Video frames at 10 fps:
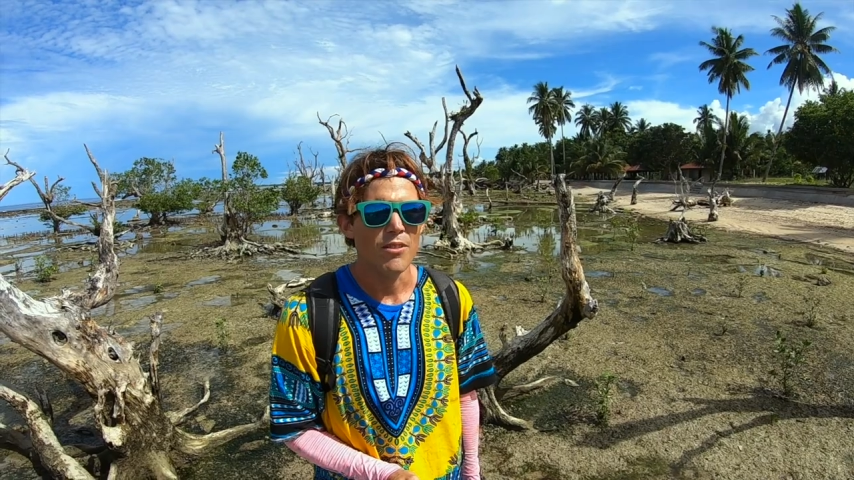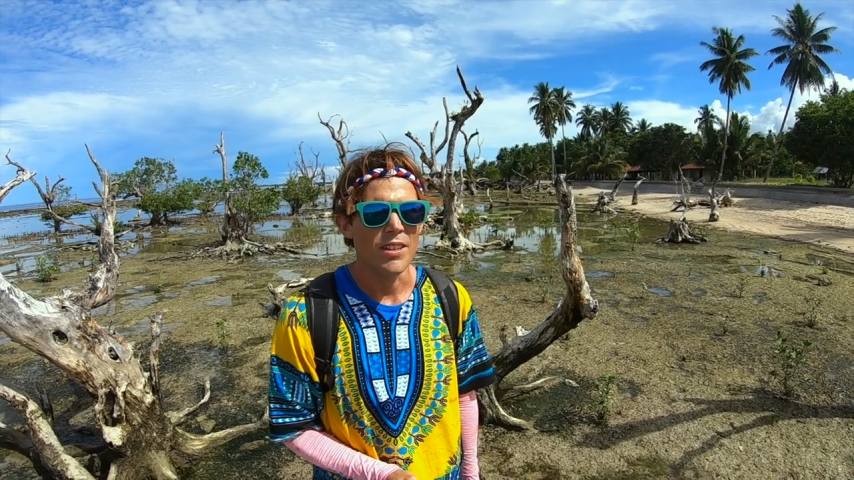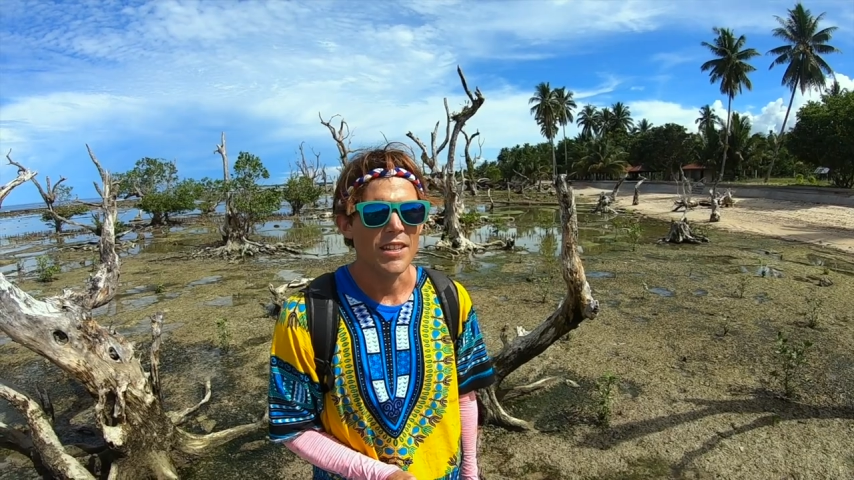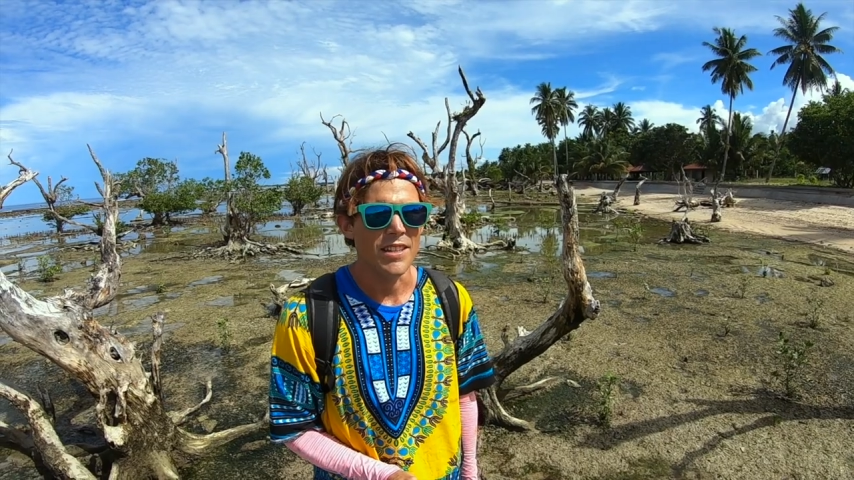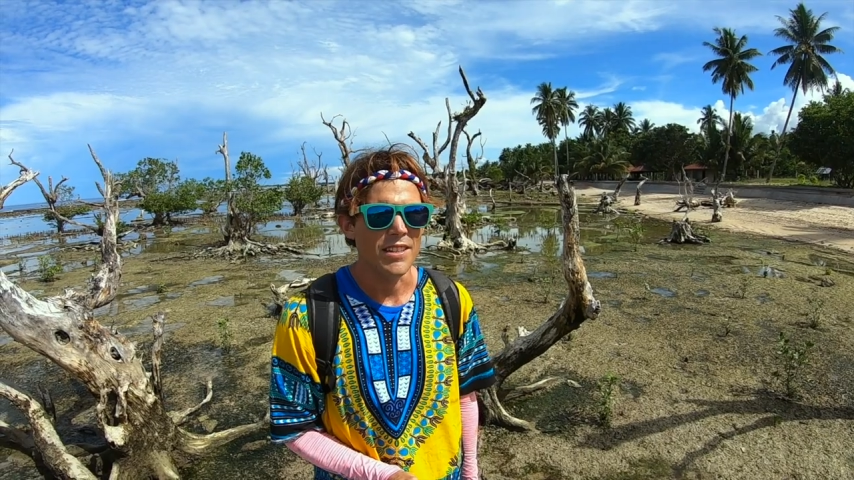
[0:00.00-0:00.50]

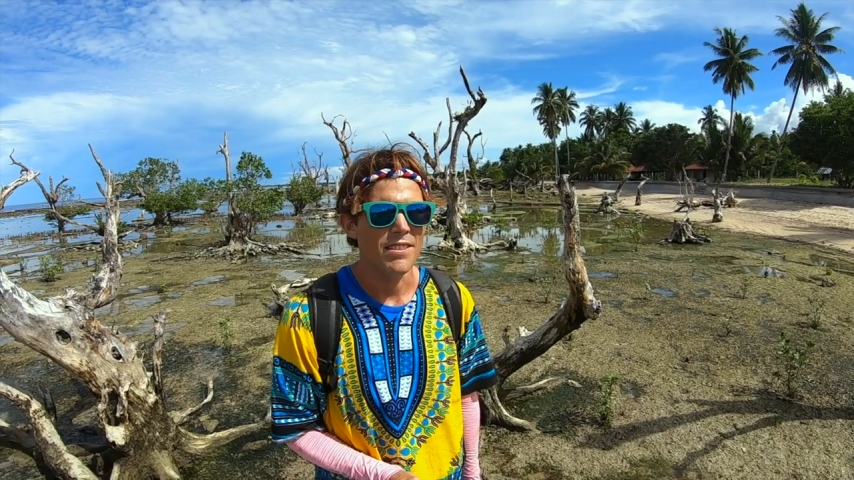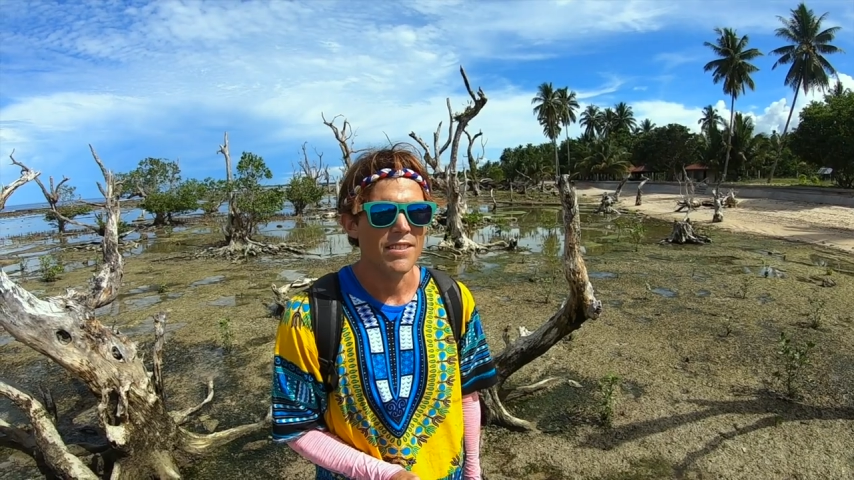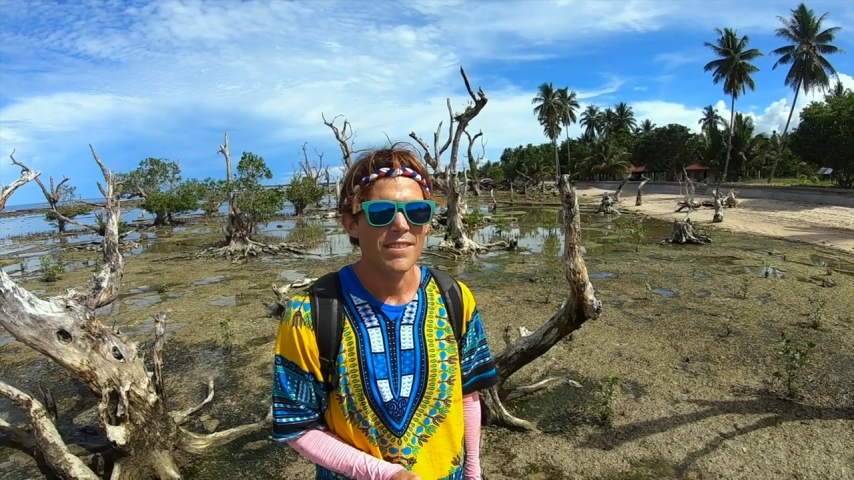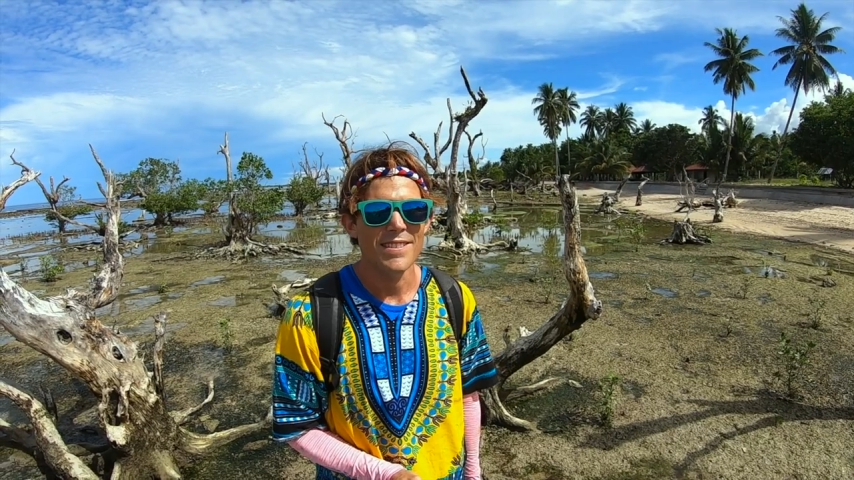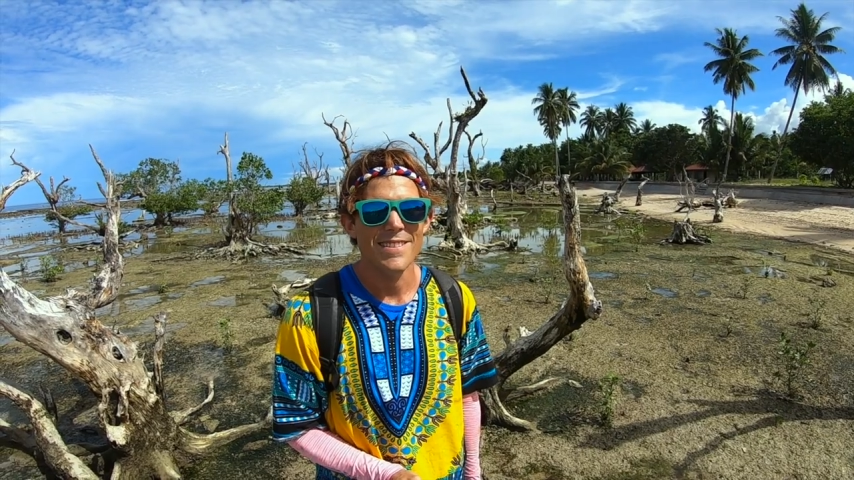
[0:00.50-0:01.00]
really
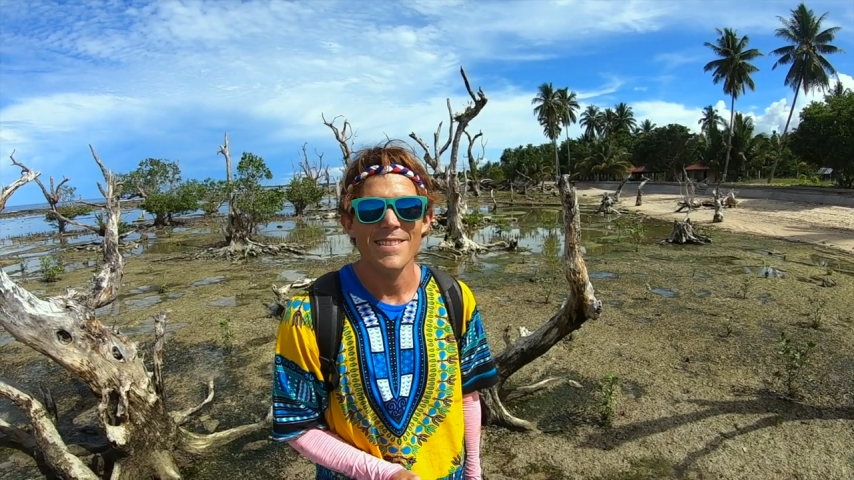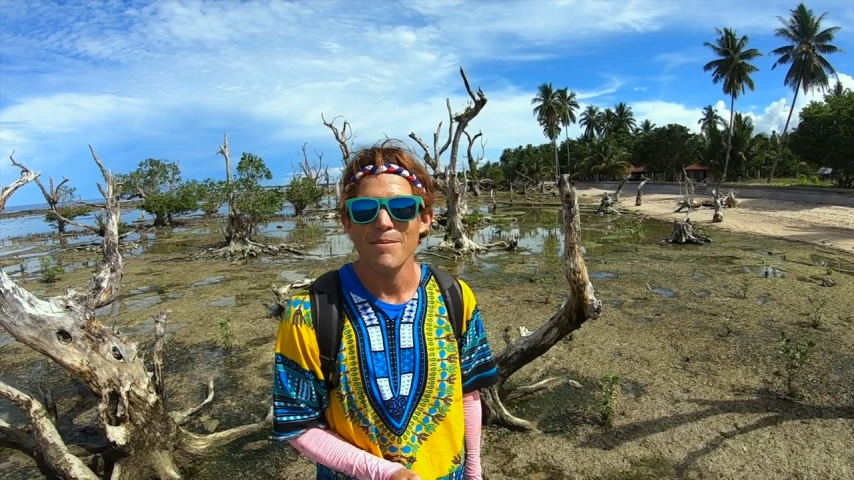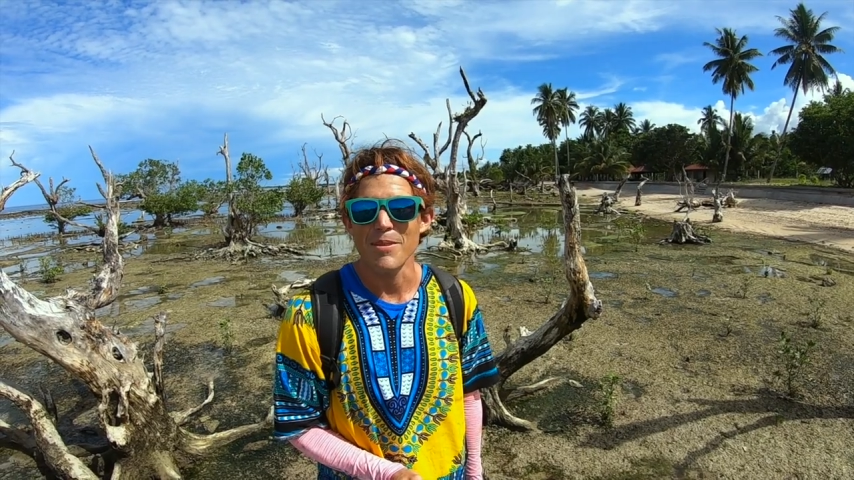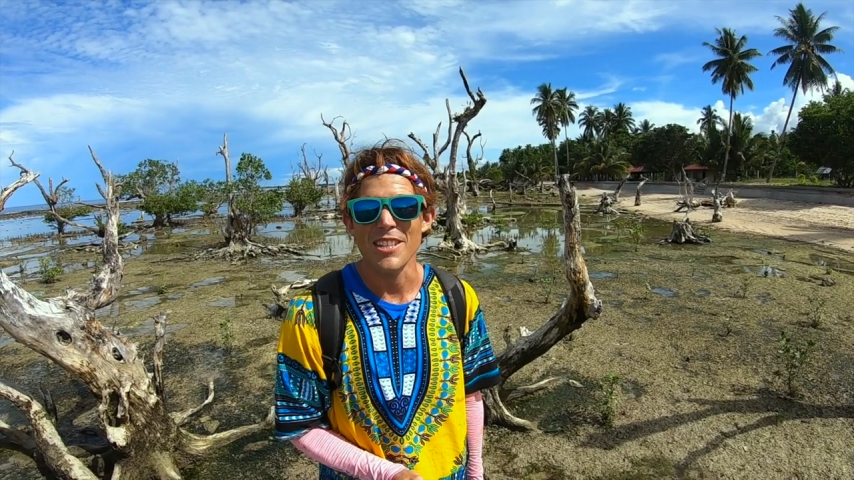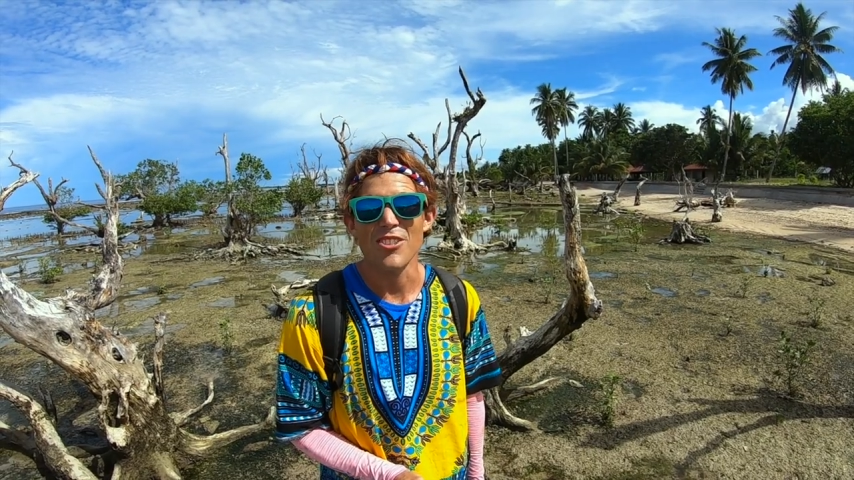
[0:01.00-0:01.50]

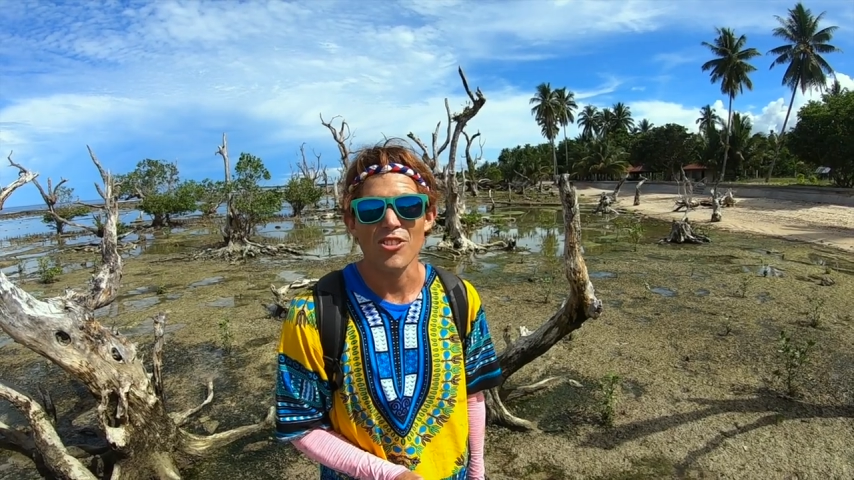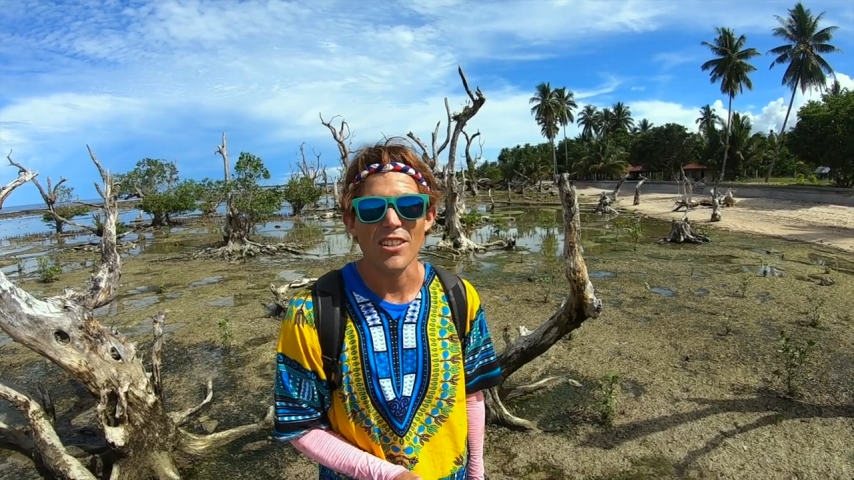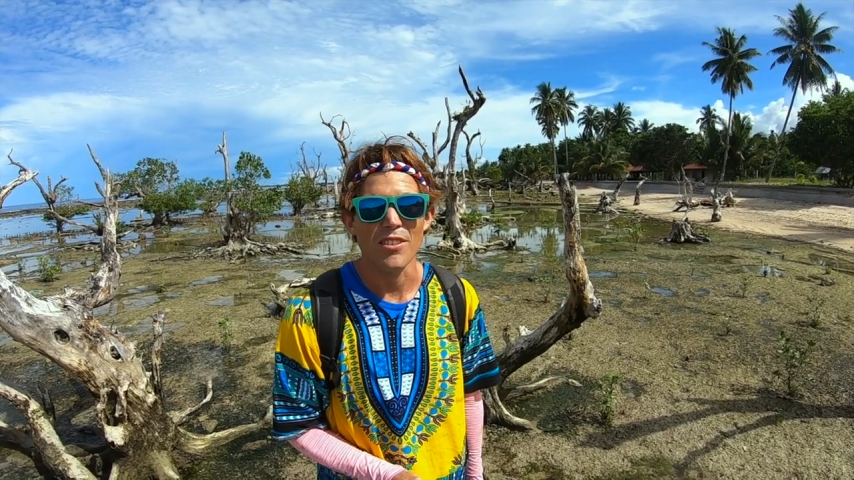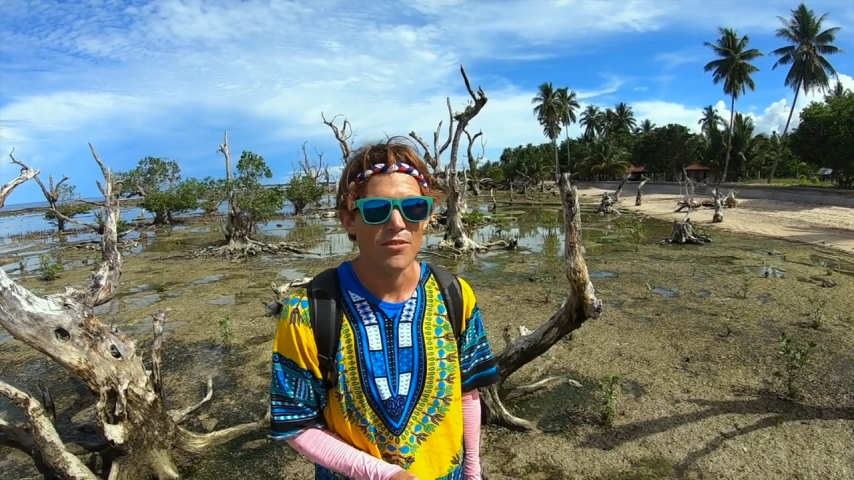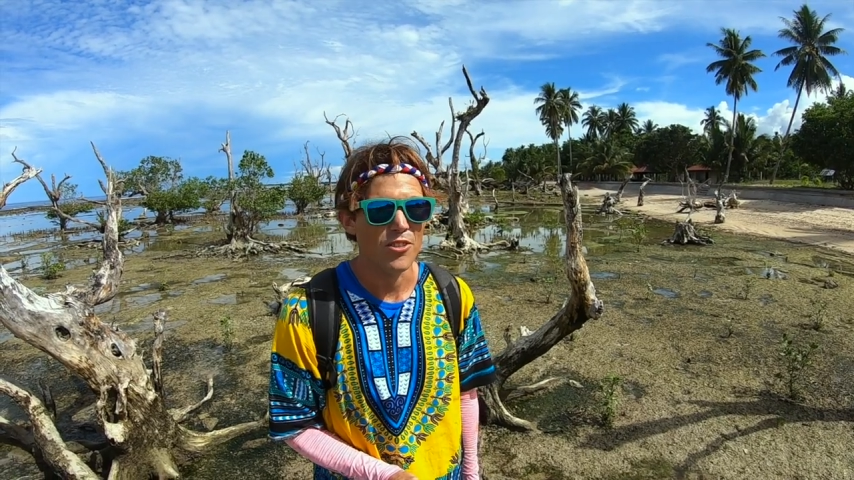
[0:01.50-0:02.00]
be
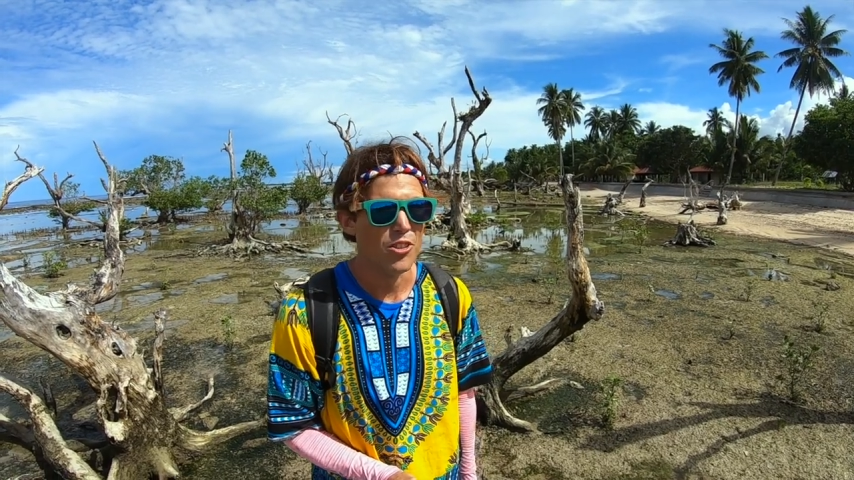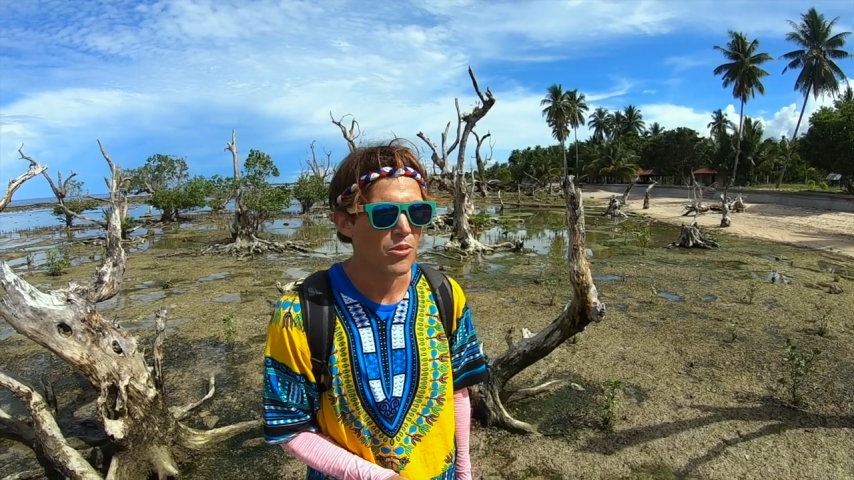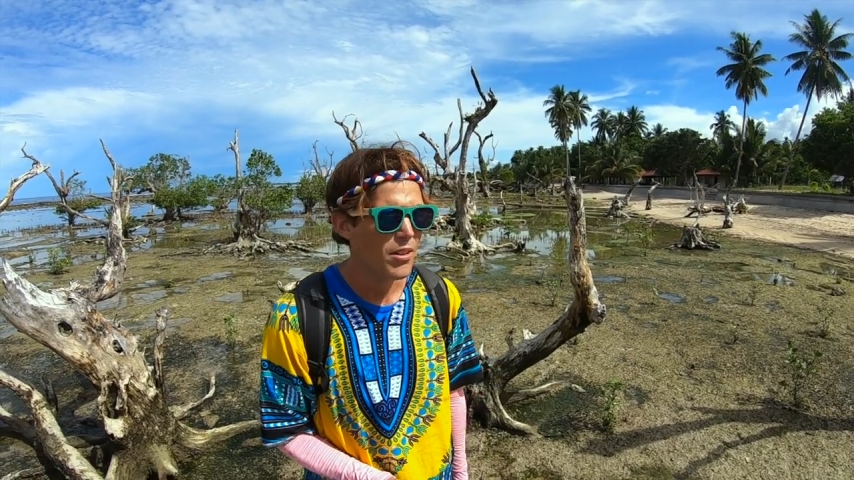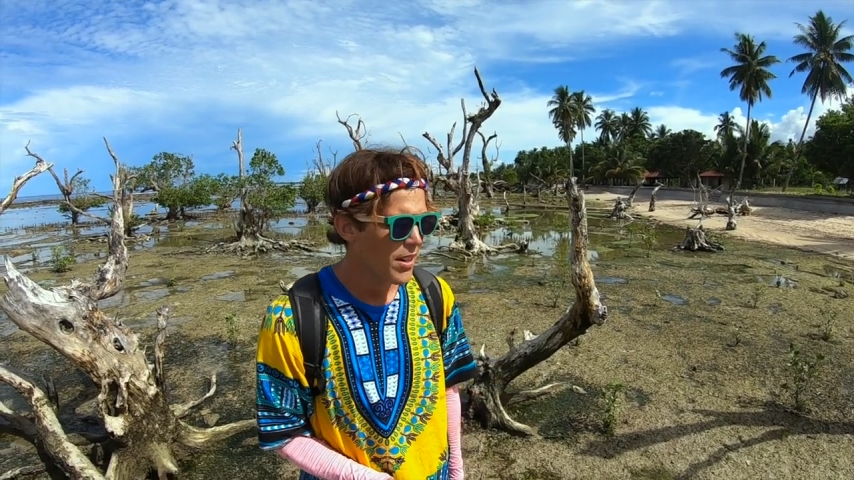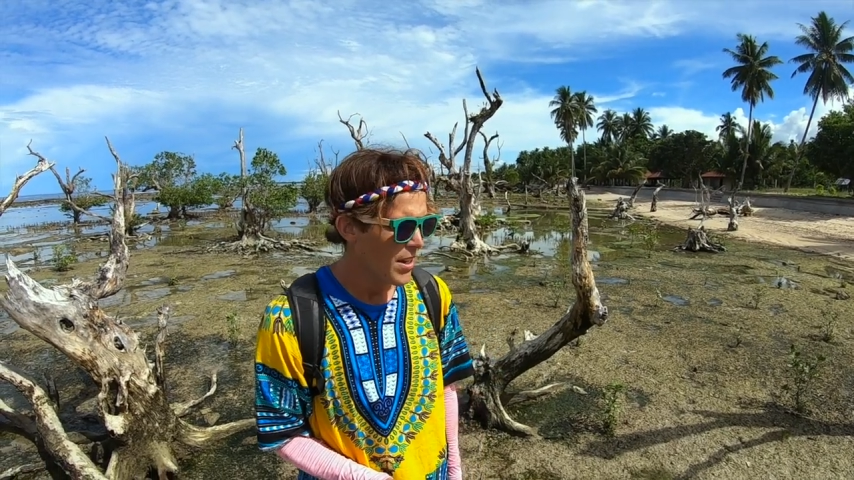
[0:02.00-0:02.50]
destructive too.